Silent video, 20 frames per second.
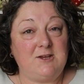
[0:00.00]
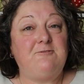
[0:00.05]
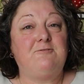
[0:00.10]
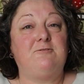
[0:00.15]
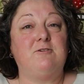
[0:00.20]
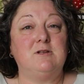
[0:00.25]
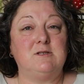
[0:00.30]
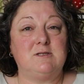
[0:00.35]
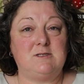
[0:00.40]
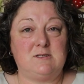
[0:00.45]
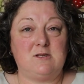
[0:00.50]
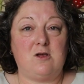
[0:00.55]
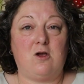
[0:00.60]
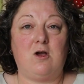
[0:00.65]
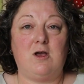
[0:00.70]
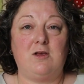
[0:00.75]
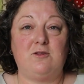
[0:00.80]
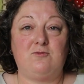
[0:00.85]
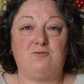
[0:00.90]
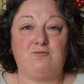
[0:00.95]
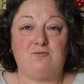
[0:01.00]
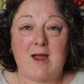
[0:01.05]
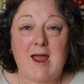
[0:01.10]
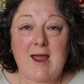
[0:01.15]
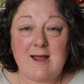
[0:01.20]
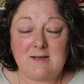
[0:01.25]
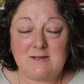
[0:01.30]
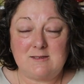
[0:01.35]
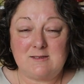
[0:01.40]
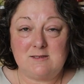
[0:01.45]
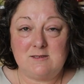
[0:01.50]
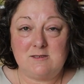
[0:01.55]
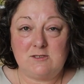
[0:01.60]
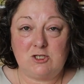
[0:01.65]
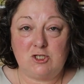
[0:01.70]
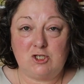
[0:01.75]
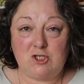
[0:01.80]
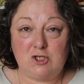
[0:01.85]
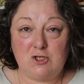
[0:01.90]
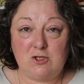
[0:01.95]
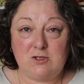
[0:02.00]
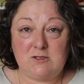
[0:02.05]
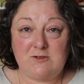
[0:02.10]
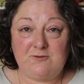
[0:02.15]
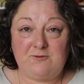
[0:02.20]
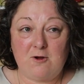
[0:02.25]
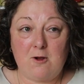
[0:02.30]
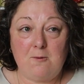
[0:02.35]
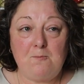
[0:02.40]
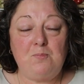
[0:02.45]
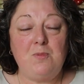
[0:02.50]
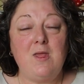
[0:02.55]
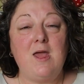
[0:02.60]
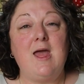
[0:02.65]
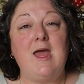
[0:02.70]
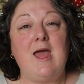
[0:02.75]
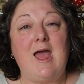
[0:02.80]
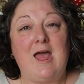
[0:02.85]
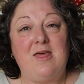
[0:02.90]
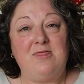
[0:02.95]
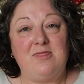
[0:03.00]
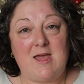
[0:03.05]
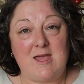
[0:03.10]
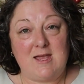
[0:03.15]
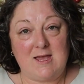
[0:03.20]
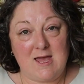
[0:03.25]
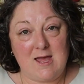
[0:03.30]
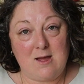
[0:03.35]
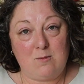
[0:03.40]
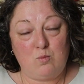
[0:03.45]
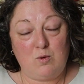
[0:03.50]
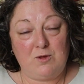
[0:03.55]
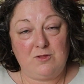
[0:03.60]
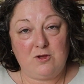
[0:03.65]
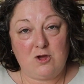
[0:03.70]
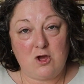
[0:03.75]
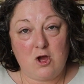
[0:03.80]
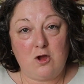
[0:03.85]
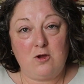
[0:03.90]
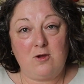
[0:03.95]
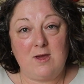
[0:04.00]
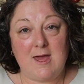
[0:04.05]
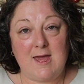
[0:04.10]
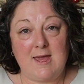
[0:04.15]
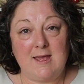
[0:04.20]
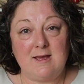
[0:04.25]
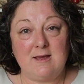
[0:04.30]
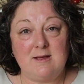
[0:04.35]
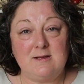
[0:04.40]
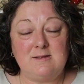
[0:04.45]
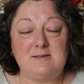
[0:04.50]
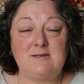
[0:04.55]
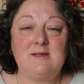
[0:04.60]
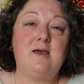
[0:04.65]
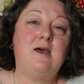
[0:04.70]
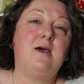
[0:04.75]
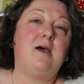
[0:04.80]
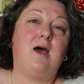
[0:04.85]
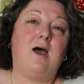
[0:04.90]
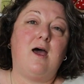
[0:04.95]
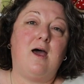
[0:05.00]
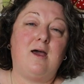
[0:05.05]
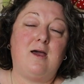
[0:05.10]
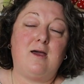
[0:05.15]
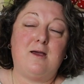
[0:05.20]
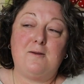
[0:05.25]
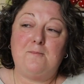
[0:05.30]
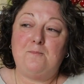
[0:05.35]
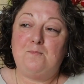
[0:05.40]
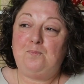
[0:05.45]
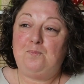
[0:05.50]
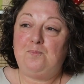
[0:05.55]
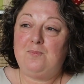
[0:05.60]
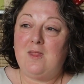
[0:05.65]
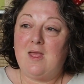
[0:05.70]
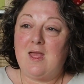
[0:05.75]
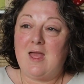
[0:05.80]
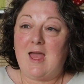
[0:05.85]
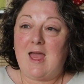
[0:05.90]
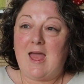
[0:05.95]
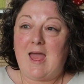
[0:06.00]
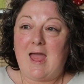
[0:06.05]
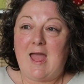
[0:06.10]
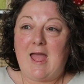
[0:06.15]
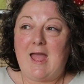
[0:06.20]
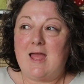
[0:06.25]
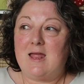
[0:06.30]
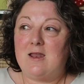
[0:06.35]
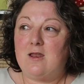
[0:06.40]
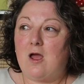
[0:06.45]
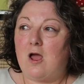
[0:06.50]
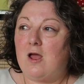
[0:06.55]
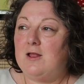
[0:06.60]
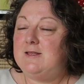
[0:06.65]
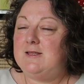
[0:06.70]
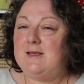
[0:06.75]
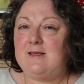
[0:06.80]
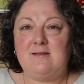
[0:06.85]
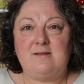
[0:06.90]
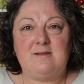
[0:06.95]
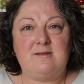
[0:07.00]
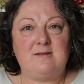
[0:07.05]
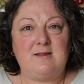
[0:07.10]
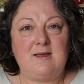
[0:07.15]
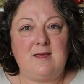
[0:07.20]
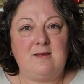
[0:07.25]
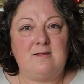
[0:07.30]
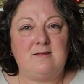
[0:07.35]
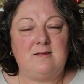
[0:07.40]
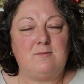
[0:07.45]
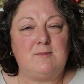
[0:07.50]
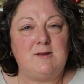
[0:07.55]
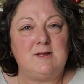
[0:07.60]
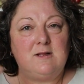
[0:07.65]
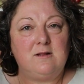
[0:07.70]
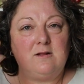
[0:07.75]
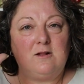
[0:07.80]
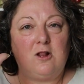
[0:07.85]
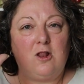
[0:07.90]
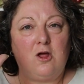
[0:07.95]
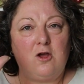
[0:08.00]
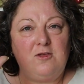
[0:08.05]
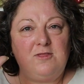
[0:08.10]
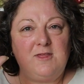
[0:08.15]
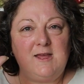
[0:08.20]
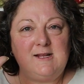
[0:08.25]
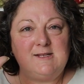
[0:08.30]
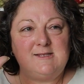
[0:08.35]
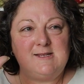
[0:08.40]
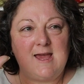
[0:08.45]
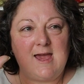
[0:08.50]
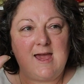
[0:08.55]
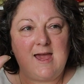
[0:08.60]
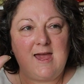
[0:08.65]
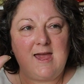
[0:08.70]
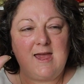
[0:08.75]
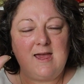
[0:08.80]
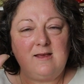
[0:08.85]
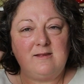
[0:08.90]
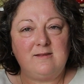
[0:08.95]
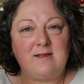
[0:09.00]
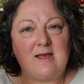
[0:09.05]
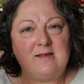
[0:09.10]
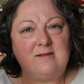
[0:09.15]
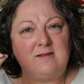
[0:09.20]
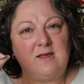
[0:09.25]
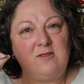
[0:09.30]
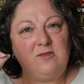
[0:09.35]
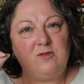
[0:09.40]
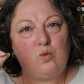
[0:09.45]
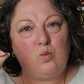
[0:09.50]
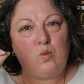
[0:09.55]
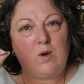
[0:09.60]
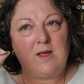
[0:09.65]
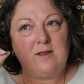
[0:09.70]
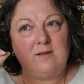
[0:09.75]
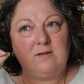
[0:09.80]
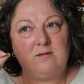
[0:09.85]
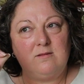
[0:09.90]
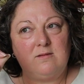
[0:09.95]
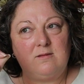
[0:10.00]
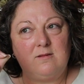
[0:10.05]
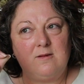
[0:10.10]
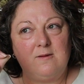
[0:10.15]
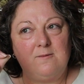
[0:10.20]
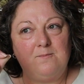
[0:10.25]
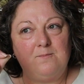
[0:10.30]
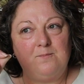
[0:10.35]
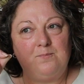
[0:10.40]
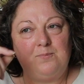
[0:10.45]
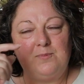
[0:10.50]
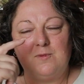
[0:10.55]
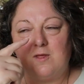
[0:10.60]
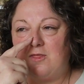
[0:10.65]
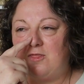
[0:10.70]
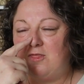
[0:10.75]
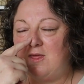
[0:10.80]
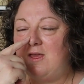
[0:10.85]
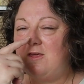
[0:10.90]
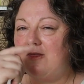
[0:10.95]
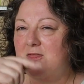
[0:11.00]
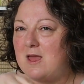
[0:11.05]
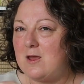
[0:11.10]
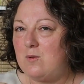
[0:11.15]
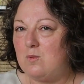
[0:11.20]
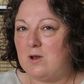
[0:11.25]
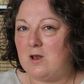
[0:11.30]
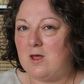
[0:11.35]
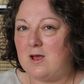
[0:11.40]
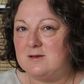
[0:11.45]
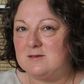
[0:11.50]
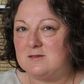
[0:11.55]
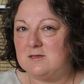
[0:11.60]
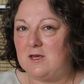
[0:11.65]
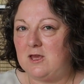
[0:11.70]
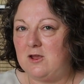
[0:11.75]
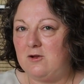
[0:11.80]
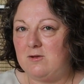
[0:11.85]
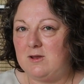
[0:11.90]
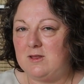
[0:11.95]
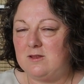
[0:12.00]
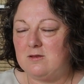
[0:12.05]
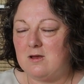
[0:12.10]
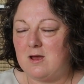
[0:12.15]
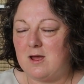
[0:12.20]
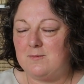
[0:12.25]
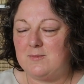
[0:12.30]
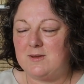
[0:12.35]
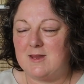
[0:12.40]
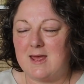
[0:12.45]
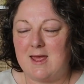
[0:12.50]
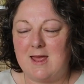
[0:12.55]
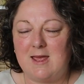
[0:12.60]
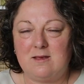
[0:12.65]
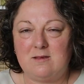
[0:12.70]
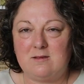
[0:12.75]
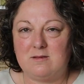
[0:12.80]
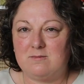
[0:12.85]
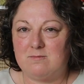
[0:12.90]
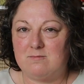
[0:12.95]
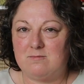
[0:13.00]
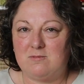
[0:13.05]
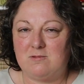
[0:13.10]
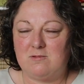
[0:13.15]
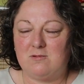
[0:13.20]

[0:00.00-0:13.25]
different size racks to choose from, and they come with coat hangers. And I did see some little clothing tags, as in the ones, I think they were like security type tags,